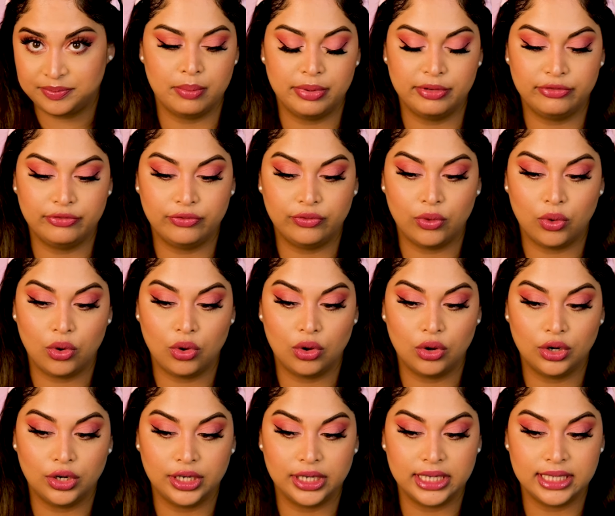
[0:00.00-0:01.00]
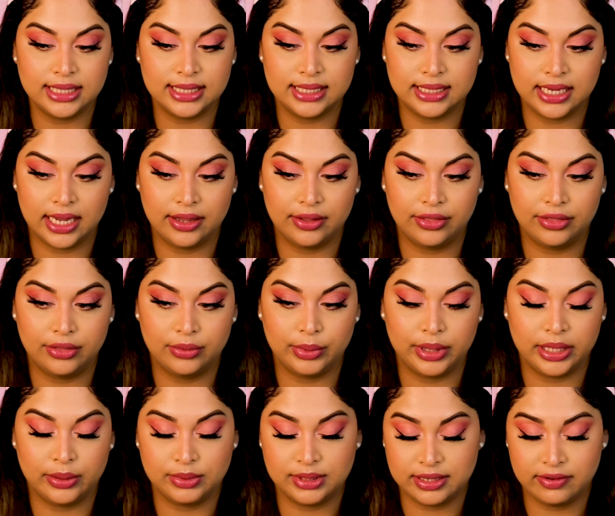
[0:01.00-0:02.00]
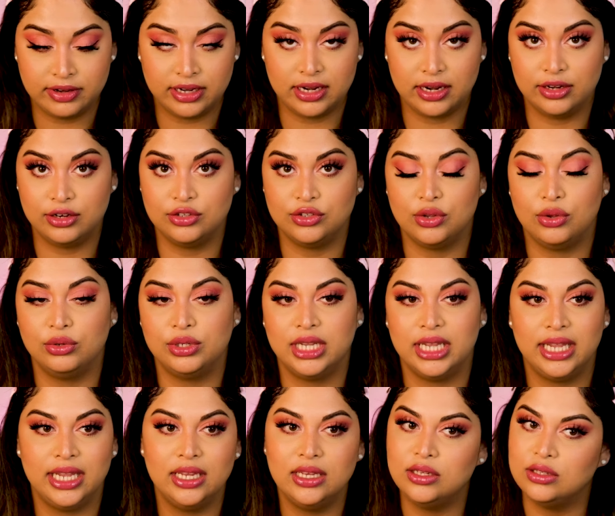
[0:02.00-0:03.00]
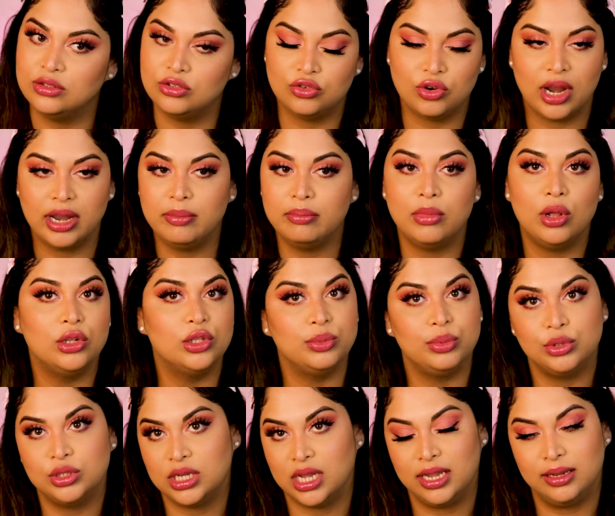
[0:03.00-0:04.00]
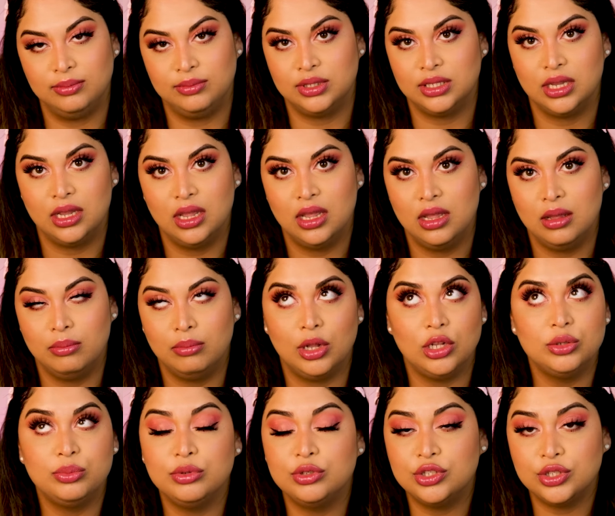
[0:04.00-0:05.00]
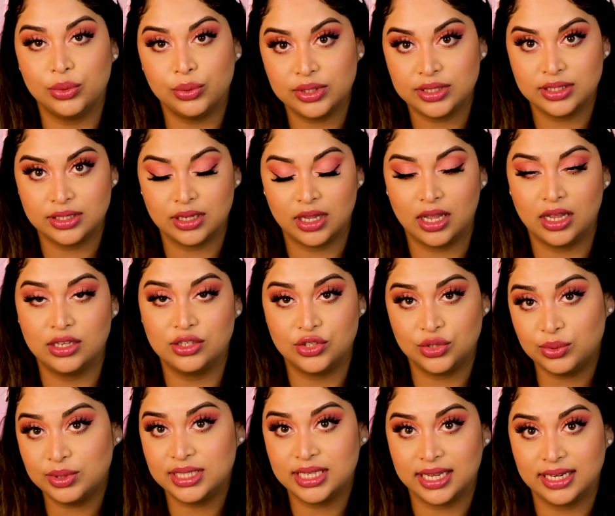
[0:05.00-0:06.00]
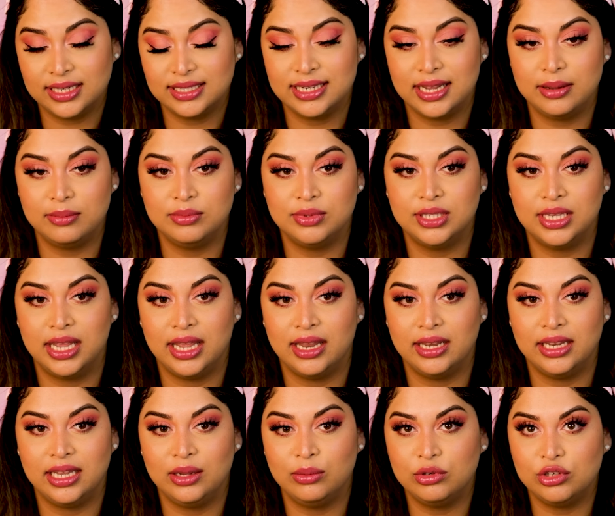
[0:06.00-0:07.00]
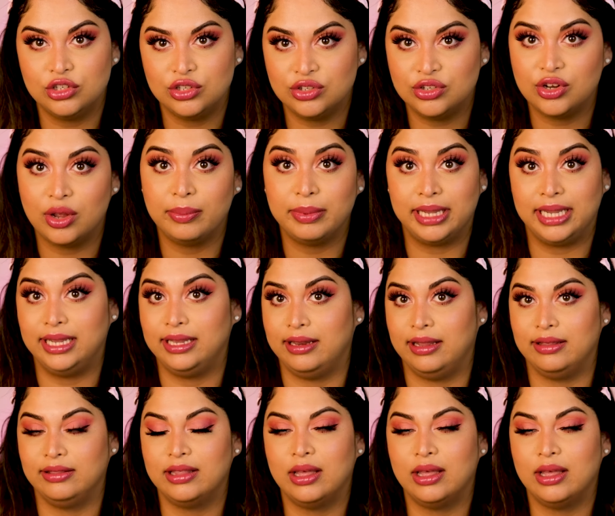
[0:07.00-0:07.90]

Before his death, when he was 79 years old, he tried multiple suicide attempts, and he would just stop eating.